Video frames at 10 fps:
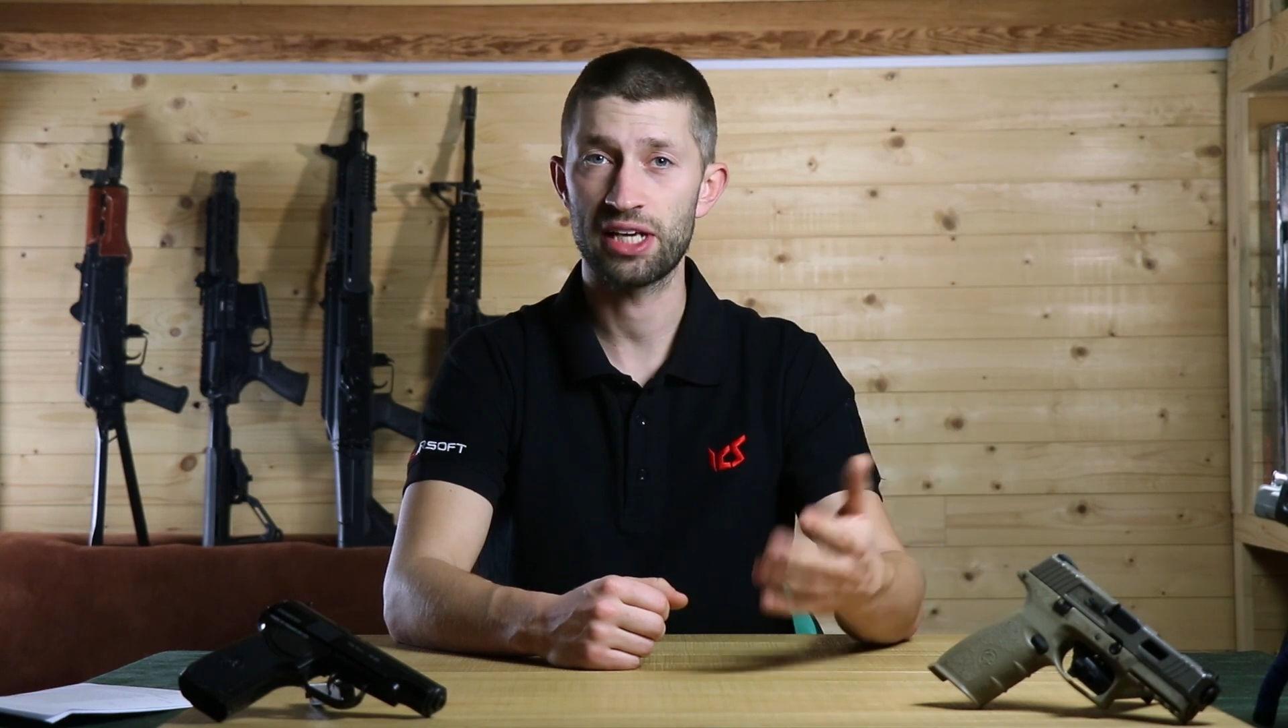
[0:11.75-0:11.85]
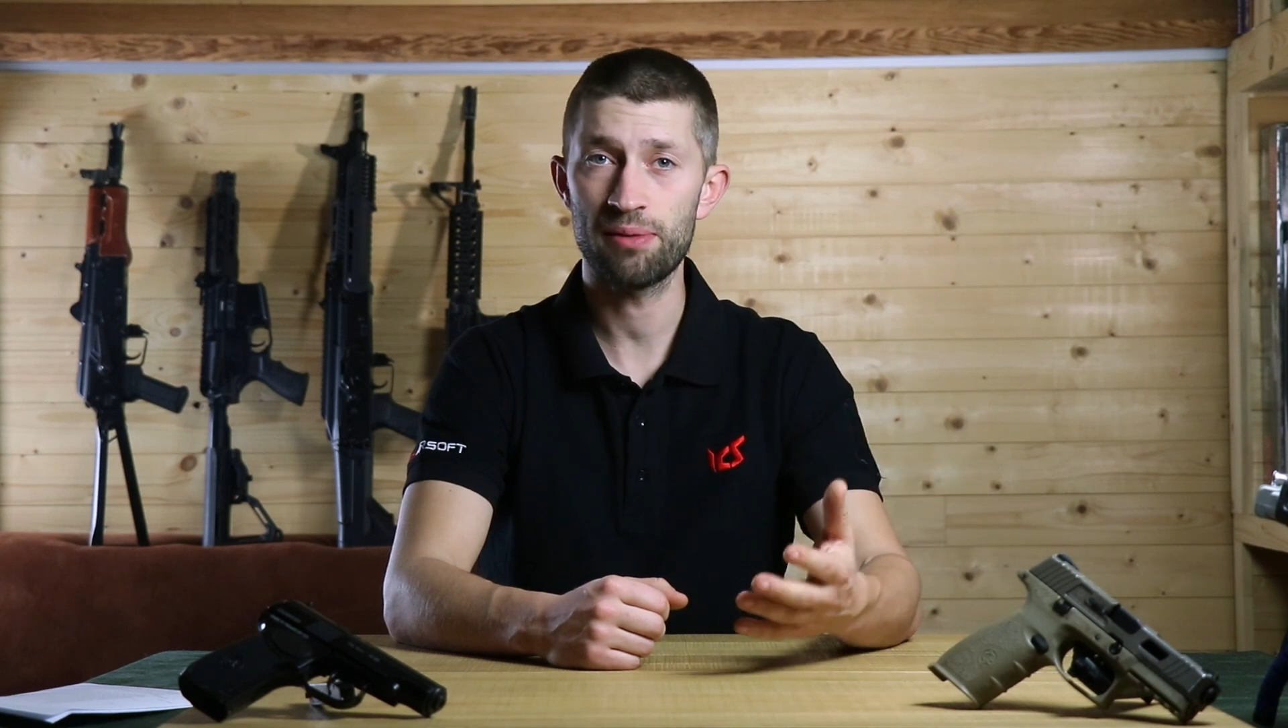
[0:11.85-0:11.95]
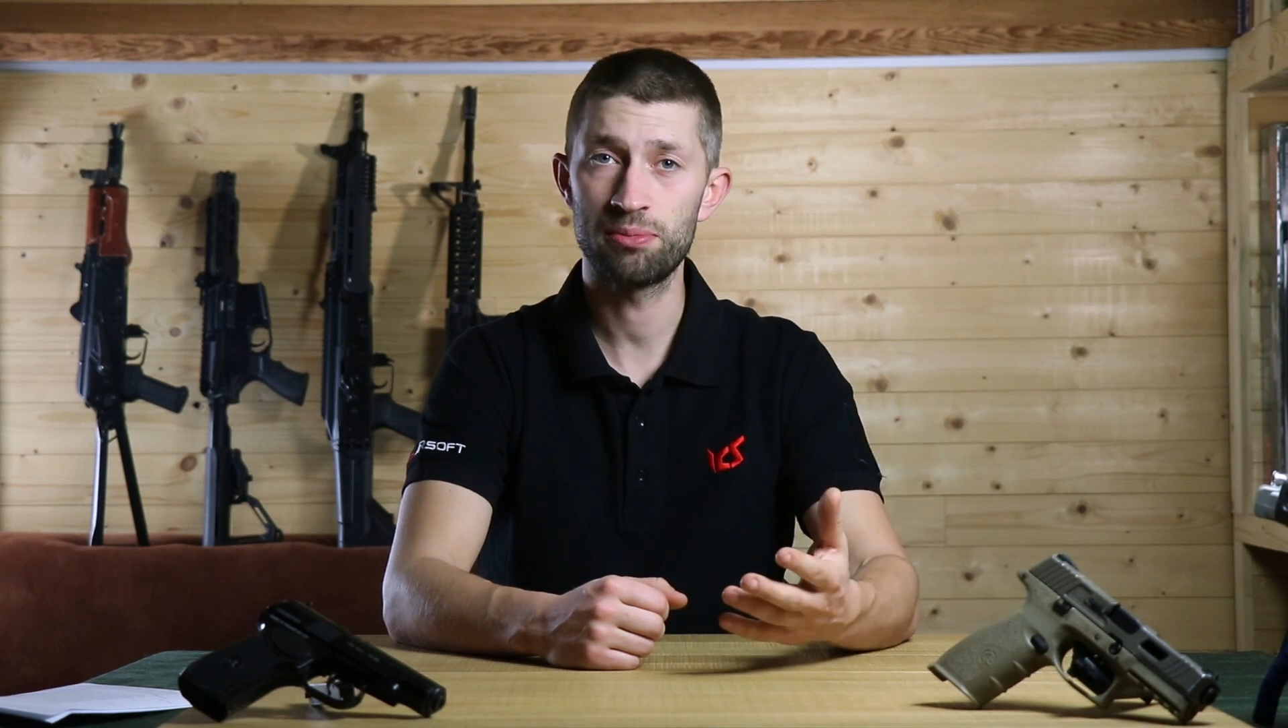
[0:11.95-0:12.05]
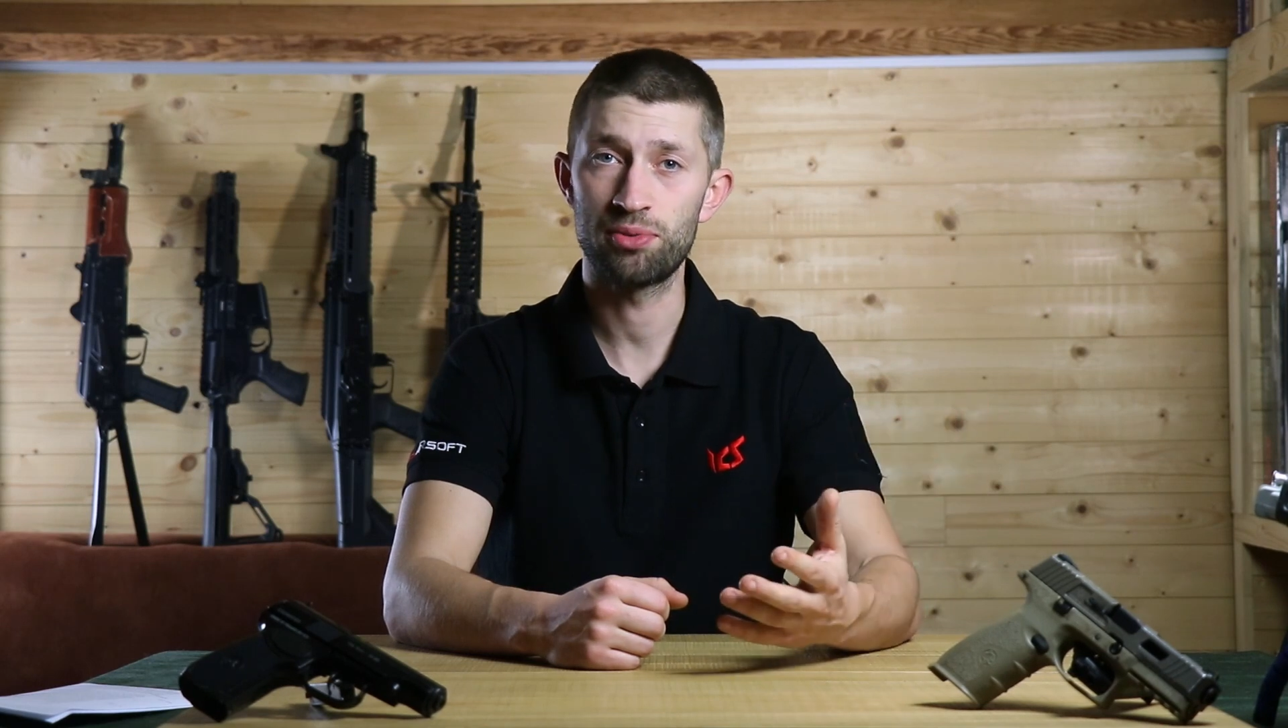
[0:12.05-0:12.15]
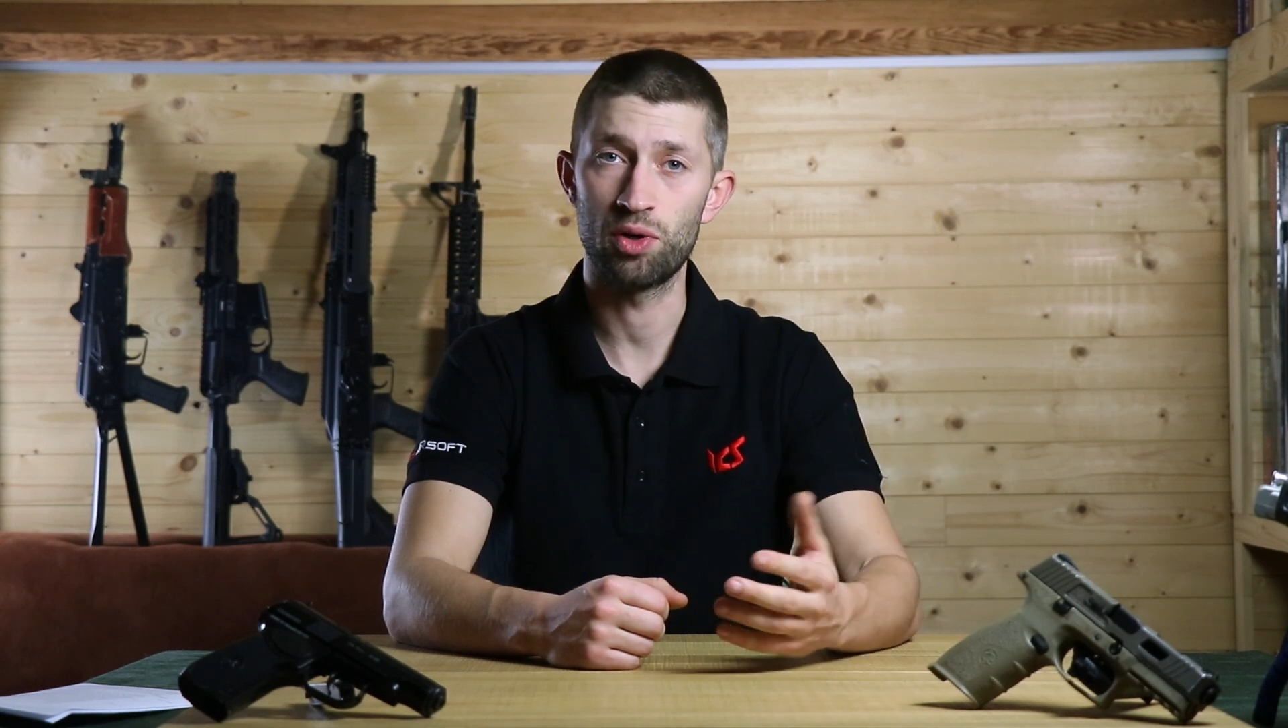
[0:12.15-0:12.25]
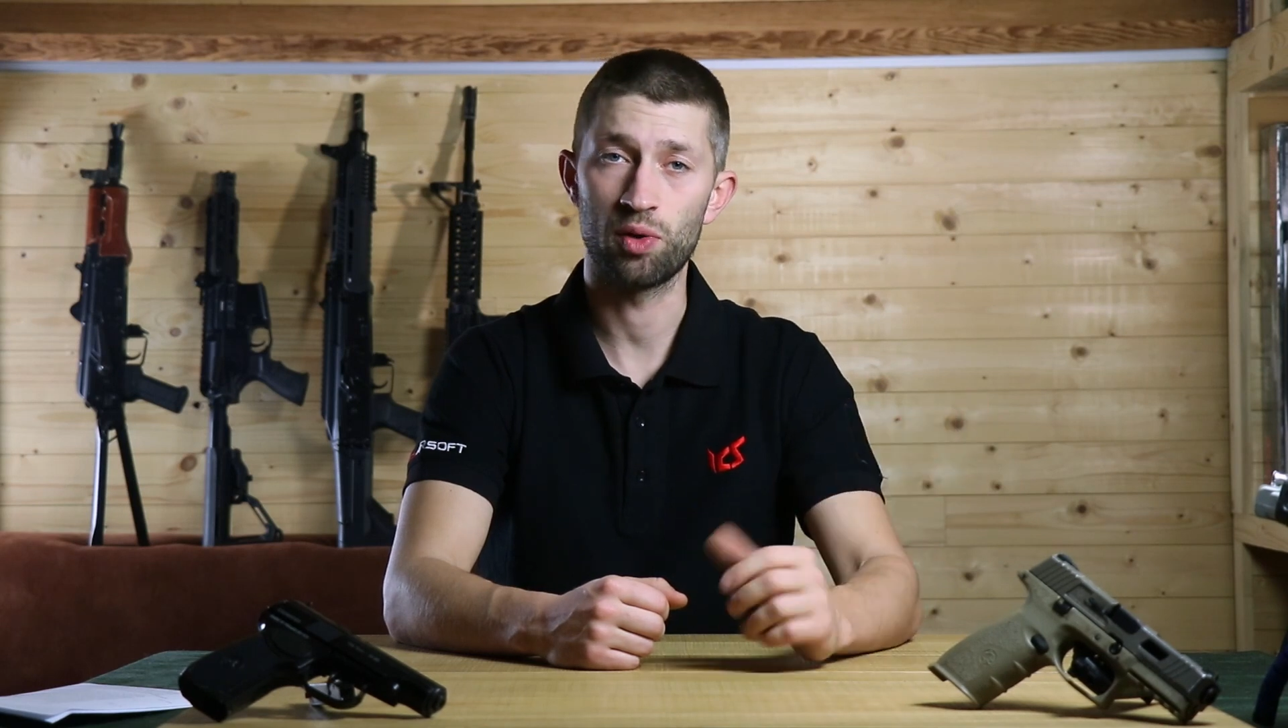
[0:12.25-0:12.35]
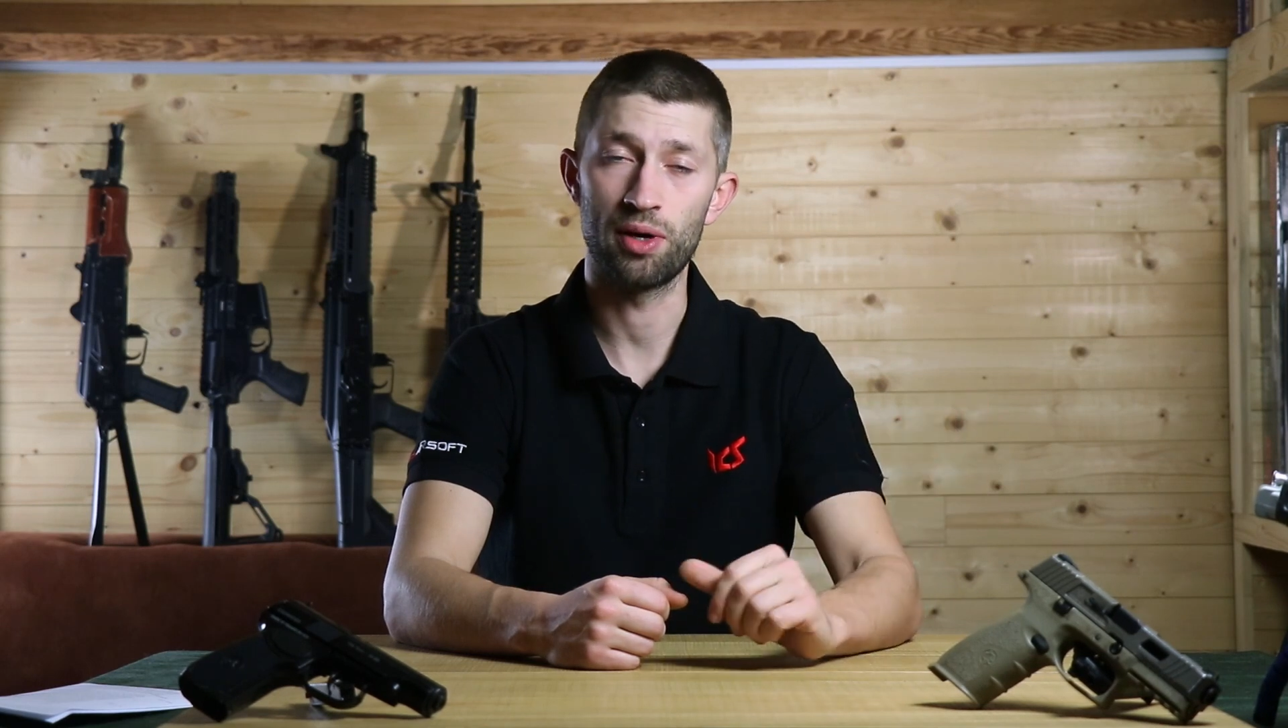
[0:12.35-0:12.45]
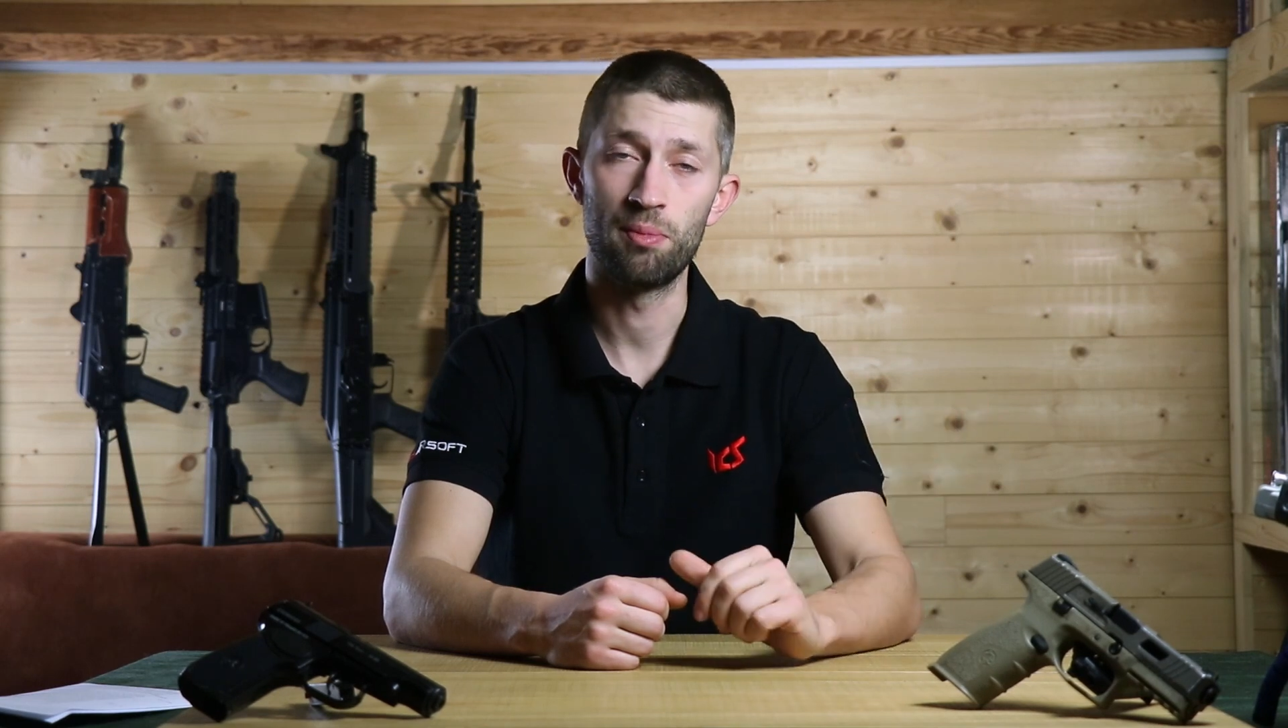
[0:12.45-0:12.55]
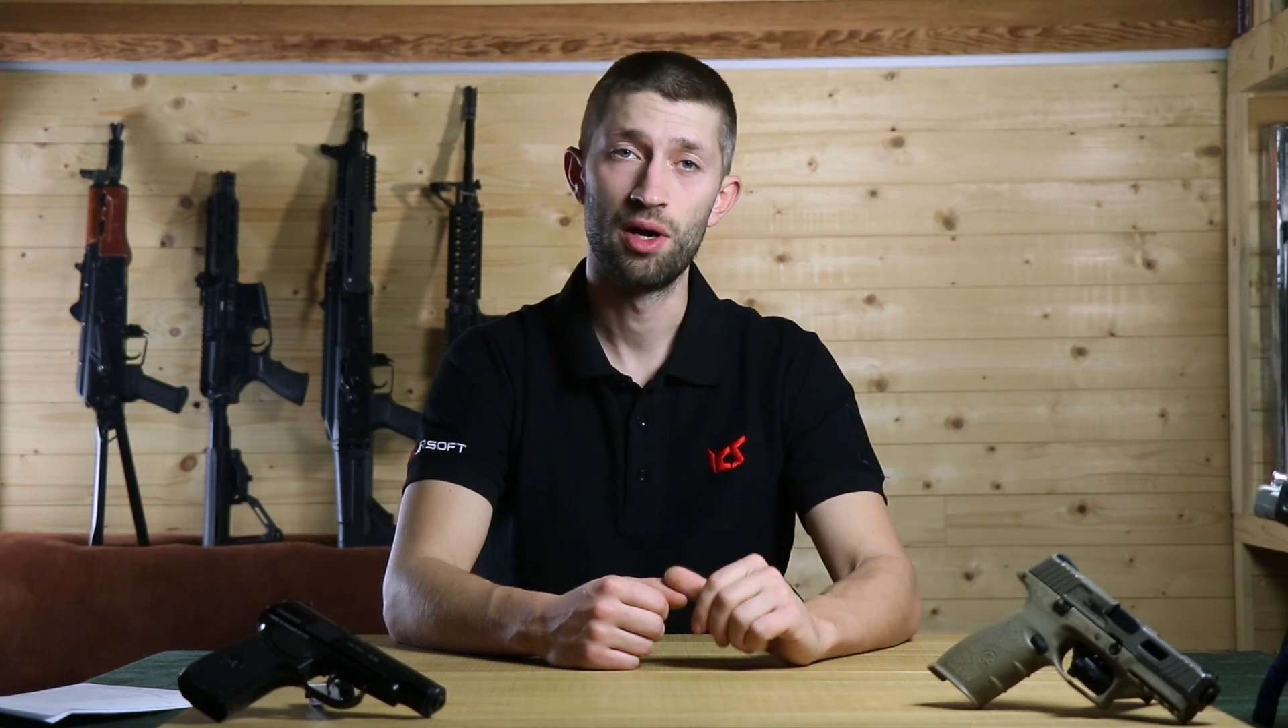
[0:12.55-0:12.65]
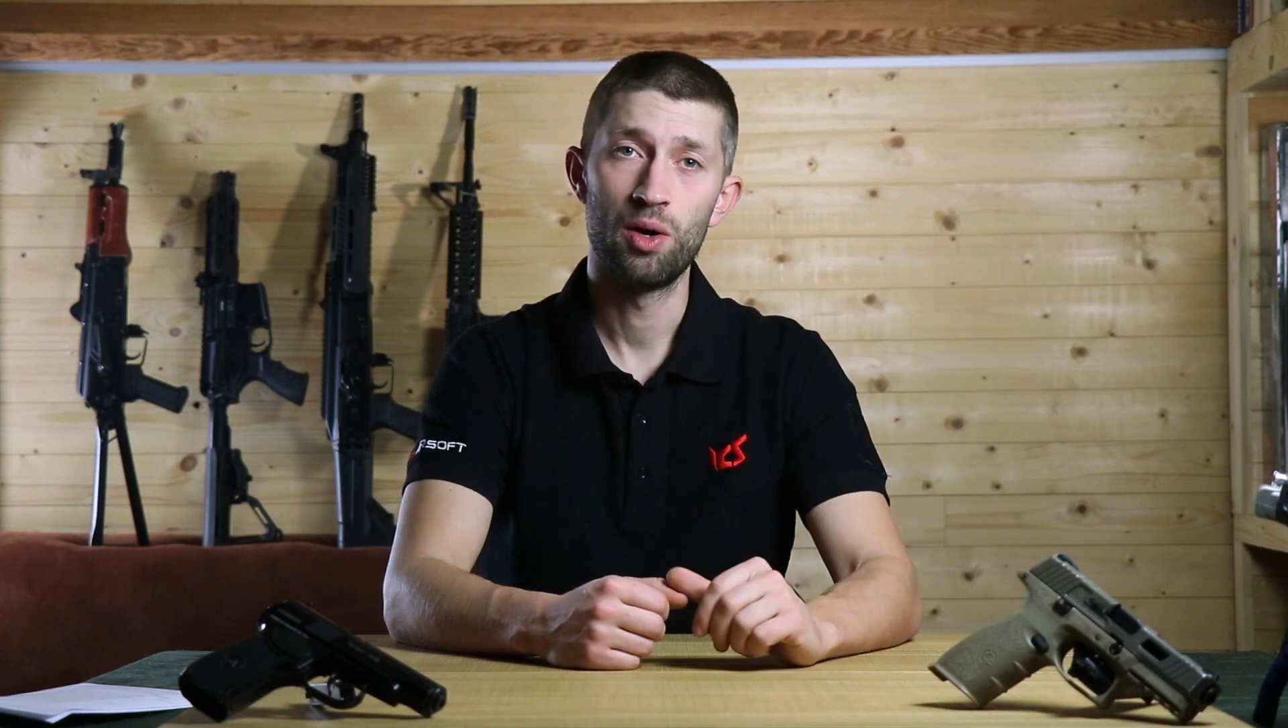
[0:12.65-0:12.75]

Captain Program?